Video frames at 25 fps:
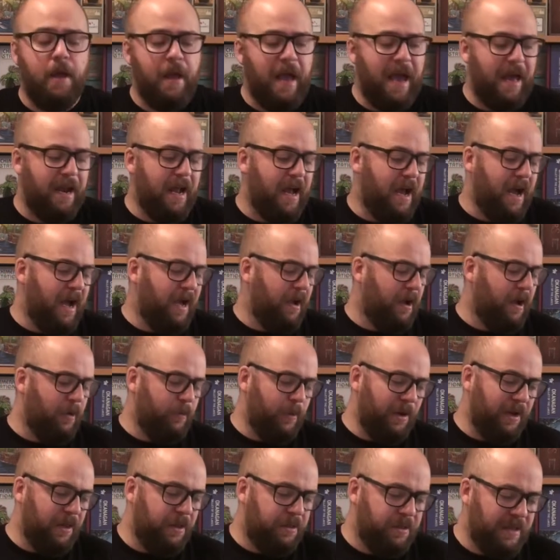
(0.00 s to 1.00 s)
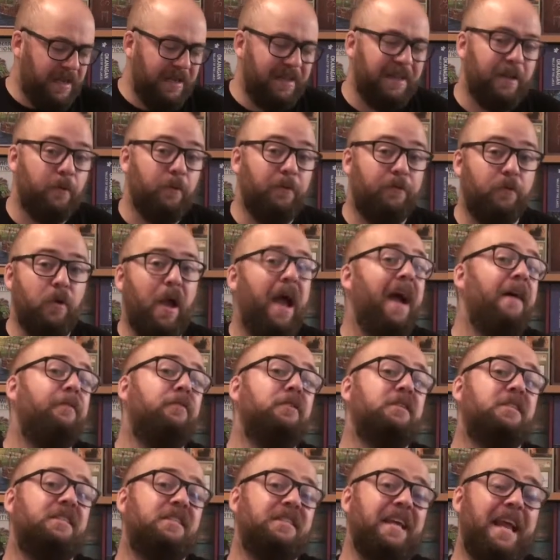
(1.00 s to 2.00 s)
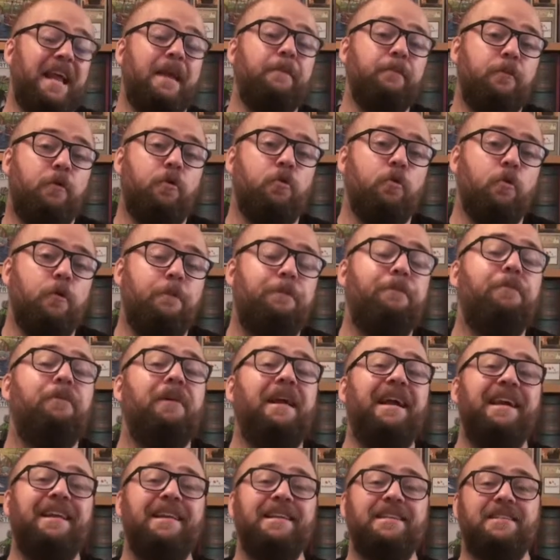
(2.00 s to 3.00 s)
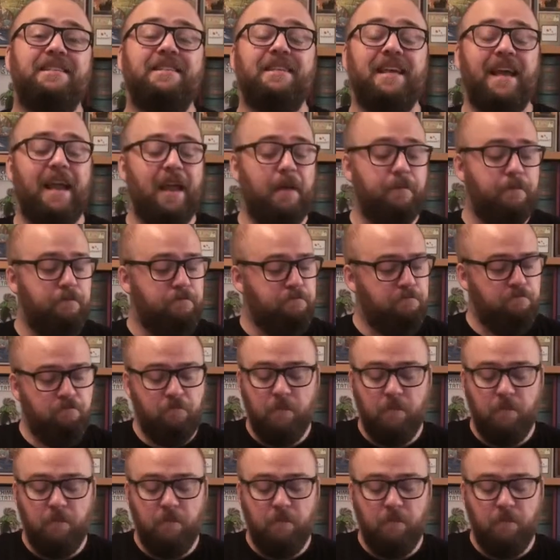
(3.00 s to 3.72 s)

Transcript: And I really think that if you have the same group playing this game,